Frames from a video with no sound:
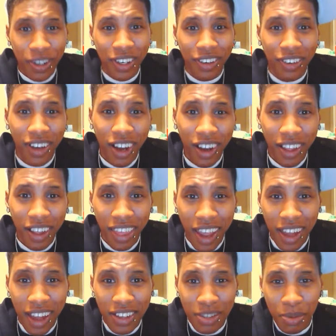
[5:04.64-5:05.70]
one of y'all that
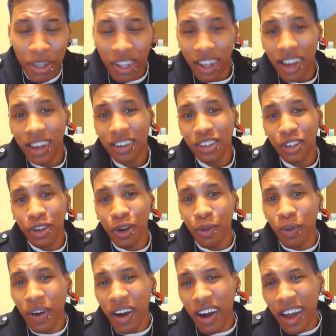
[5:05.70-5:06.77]
asked me that, you
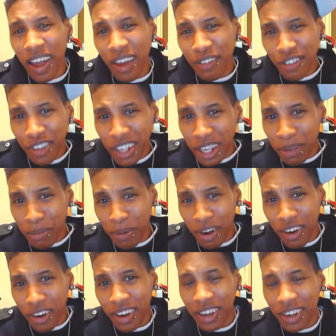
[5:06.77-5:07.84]
know, will I ever get
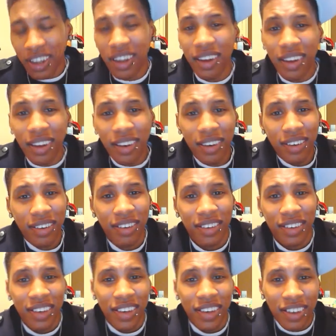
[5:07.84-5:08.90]
married? And
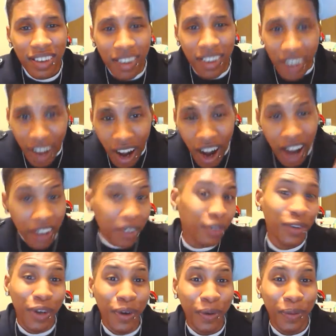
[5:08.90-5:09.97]
I
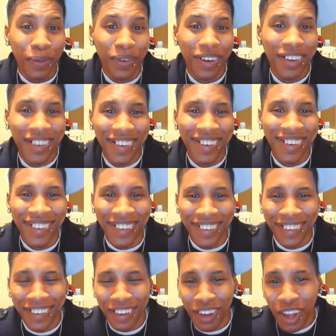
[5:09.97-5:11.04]
don't know.
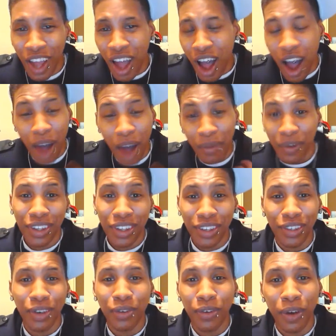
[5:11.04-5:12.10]
I really
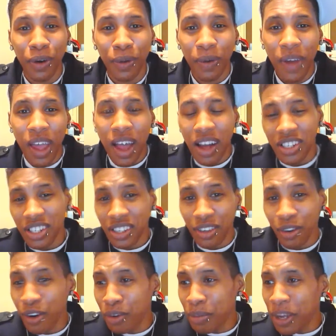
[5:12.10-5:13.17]
don't know. As a
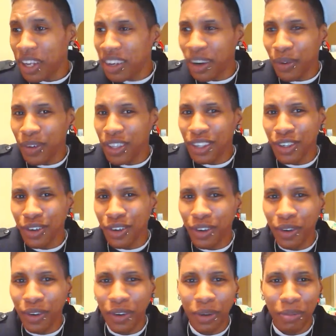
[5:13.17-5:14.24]
grown man, I really don't
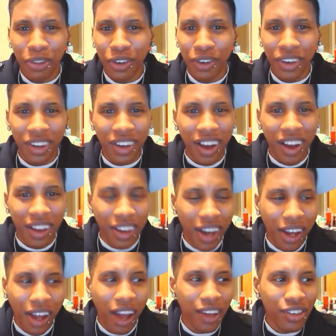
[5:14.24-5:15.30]
know, and I'm 39.
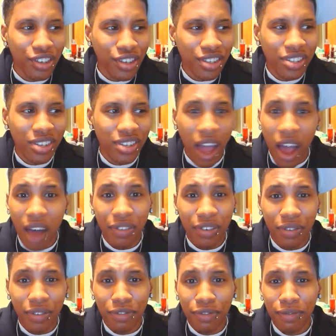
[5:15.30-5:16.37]
I, I just
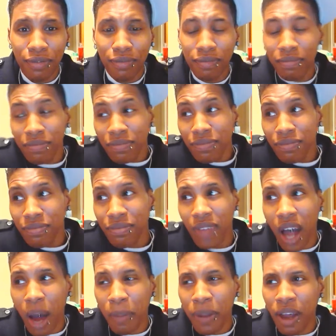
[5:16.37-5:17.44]
haven't.
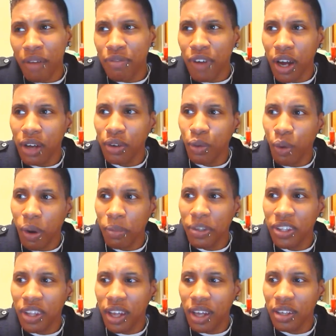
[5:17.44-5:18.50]
I mean, I found a
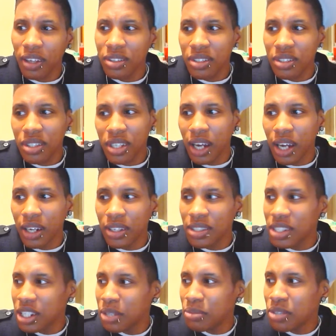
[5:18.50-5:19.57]
woman that kind of
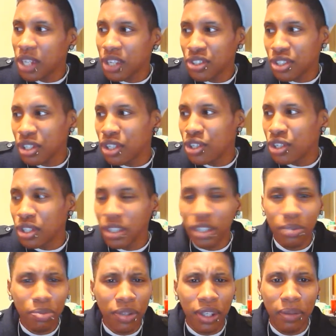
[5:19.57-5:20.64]
seems like she could
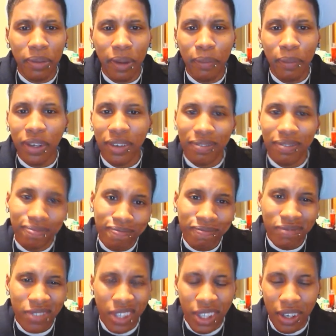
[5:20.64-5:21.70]
complete me, but,
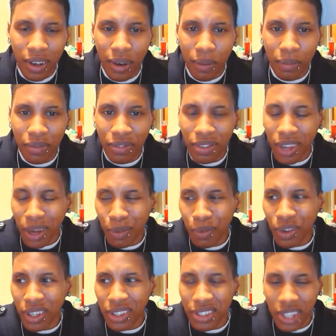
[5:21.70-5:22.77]
you know, I'm
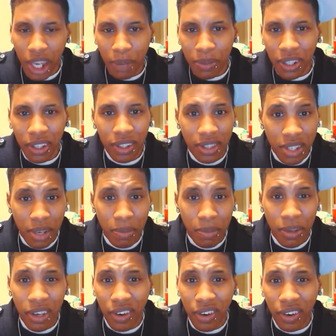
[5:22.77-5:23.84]
I'm really skeptic because I've
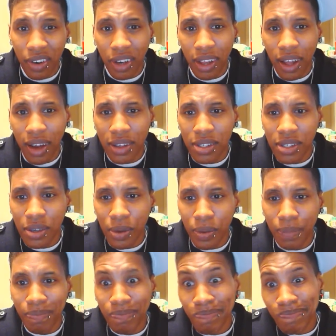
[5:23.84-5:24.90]
been hurt a lot, so